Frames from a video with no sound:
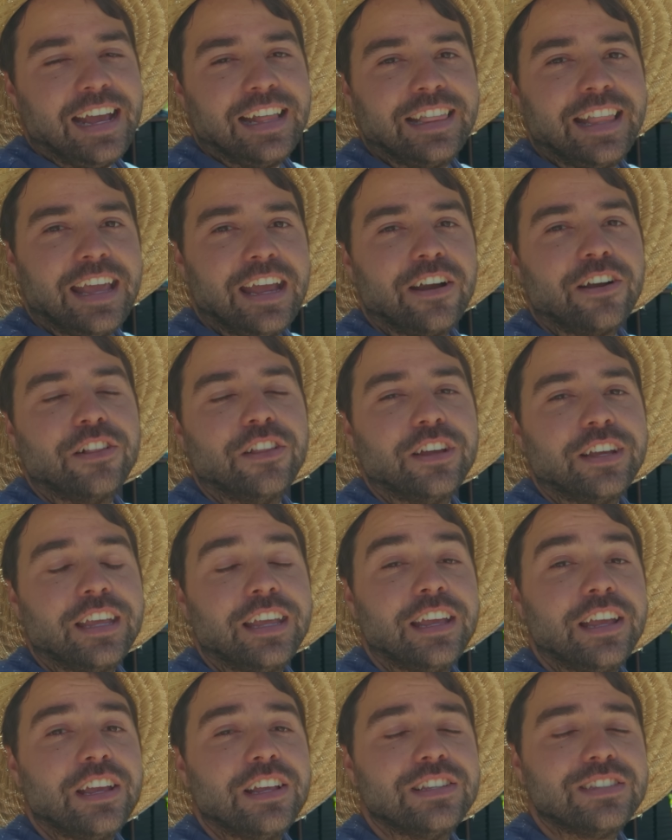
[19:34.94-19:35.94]
and they are
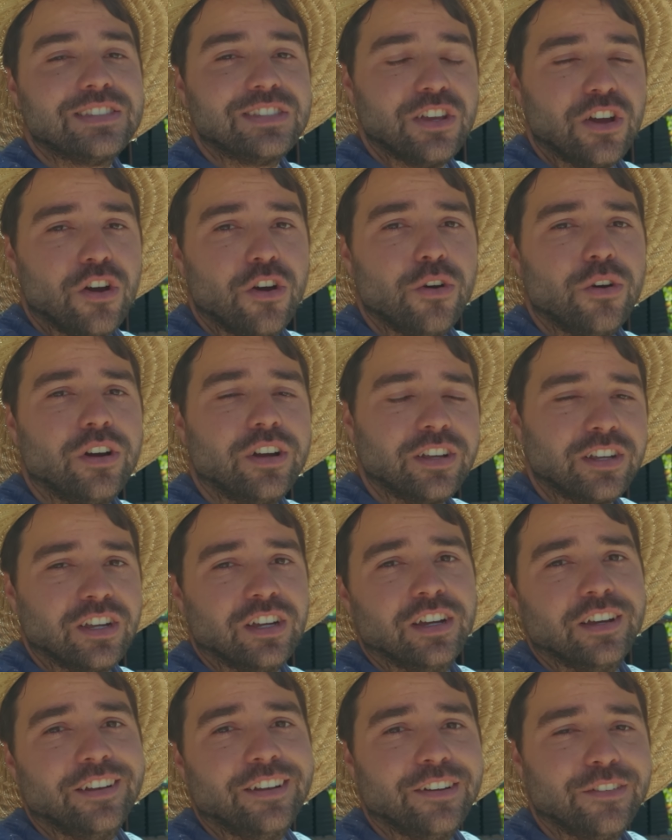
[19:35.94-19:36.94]
looking so
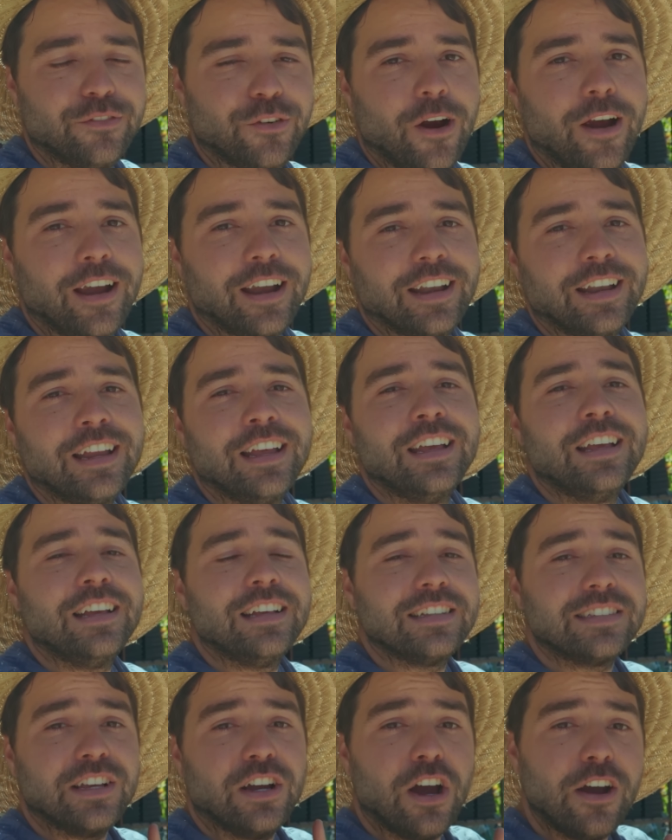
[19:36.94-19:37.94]
good for it.
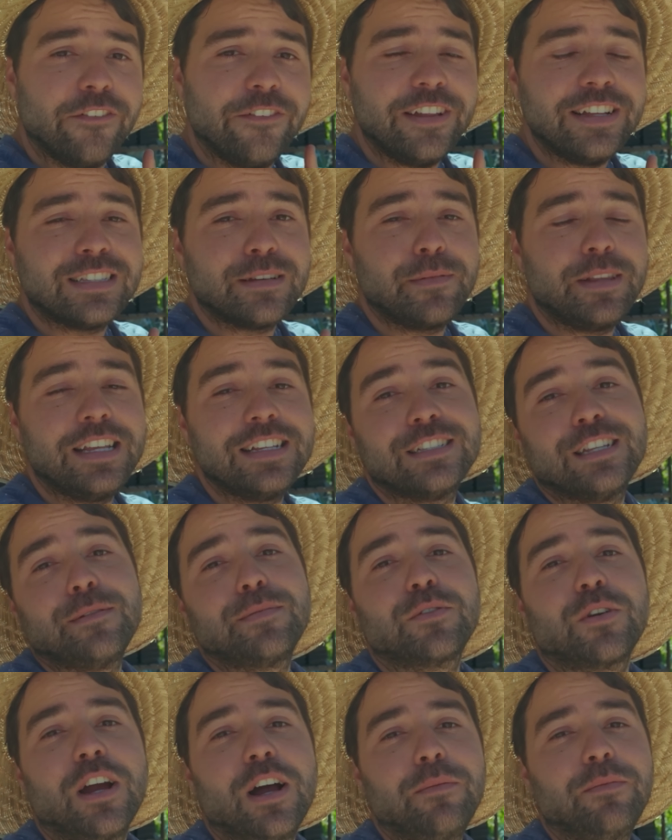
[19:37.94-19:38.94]
So hopefully some of these
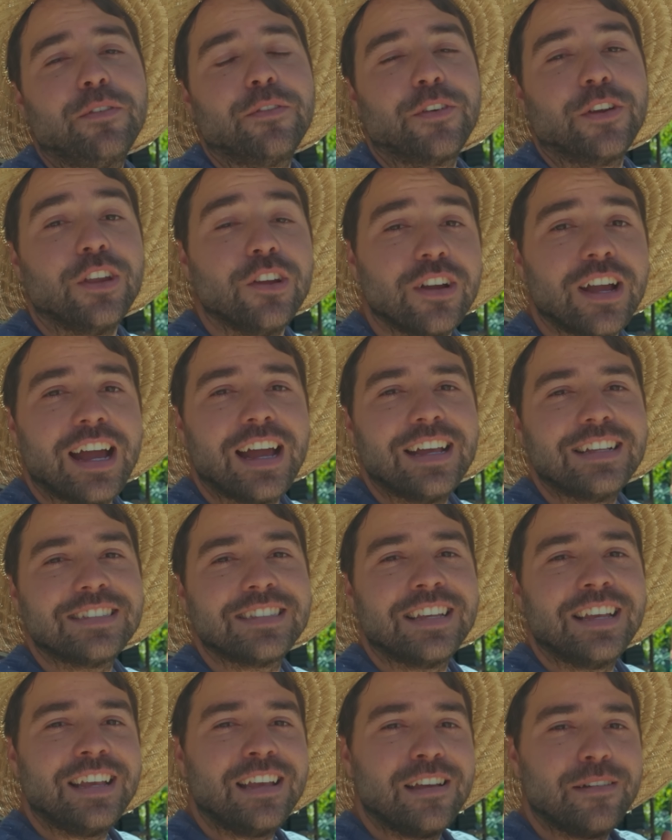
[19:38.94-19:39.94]
tips were helpful for you
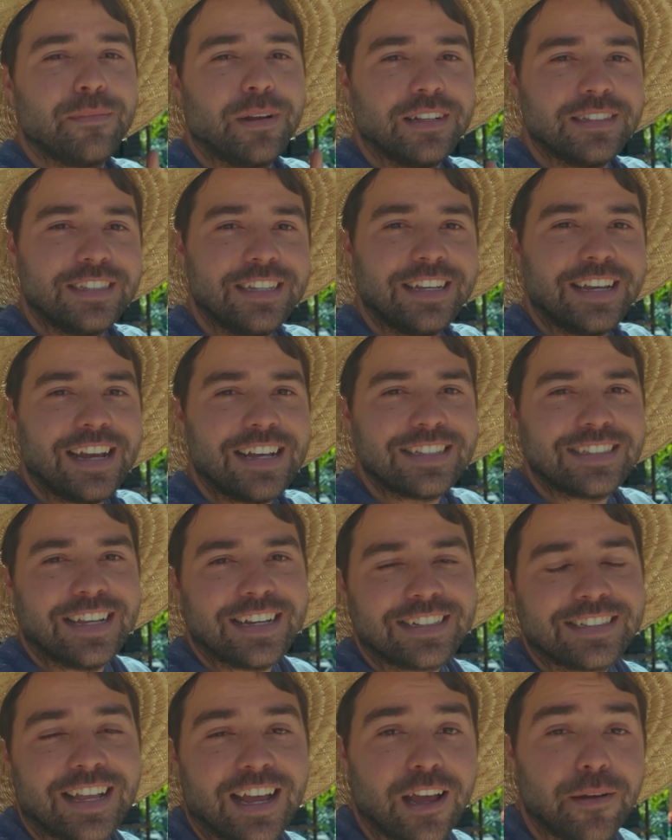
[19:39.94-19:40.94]
guys, but I'll see you guys
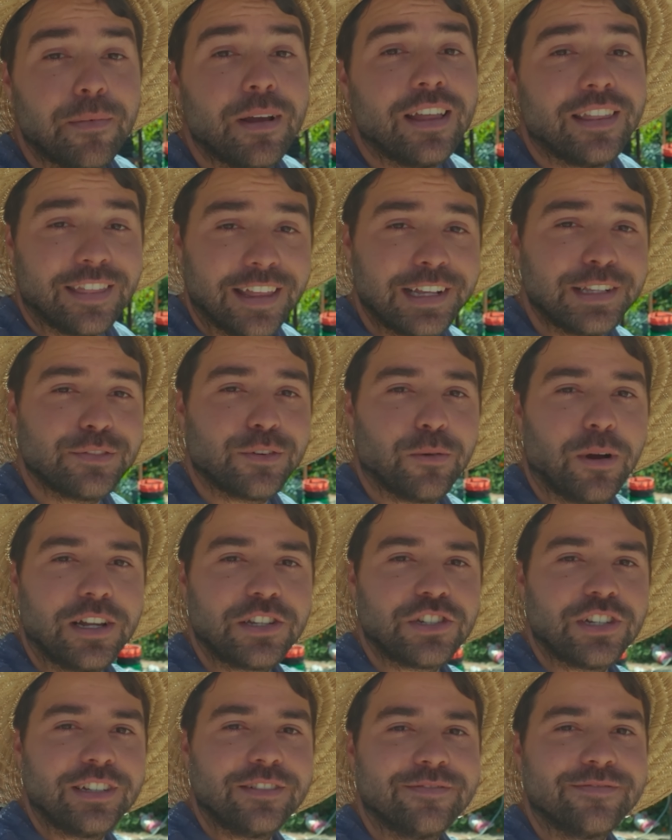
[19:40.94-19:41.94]
next time. Thanks for
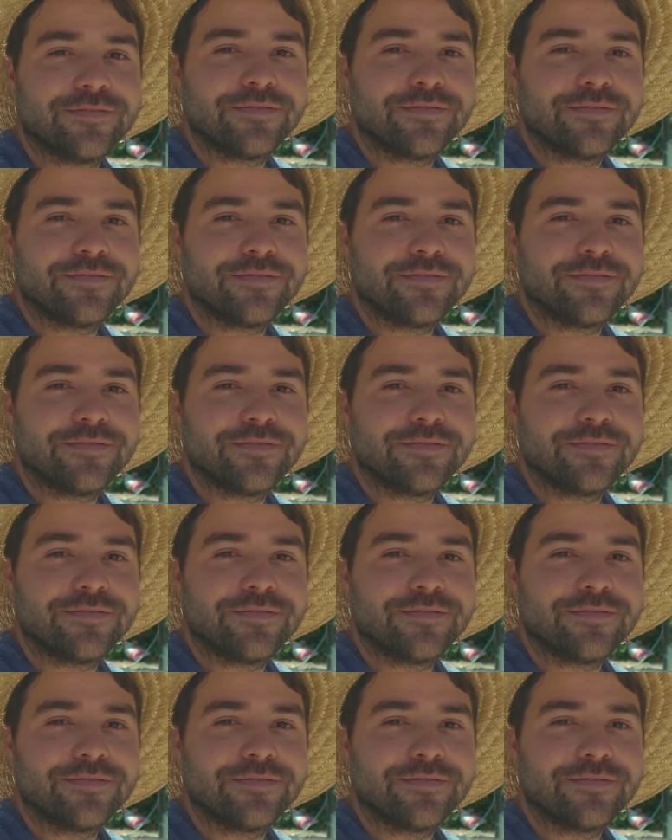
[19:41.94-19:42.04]
watching.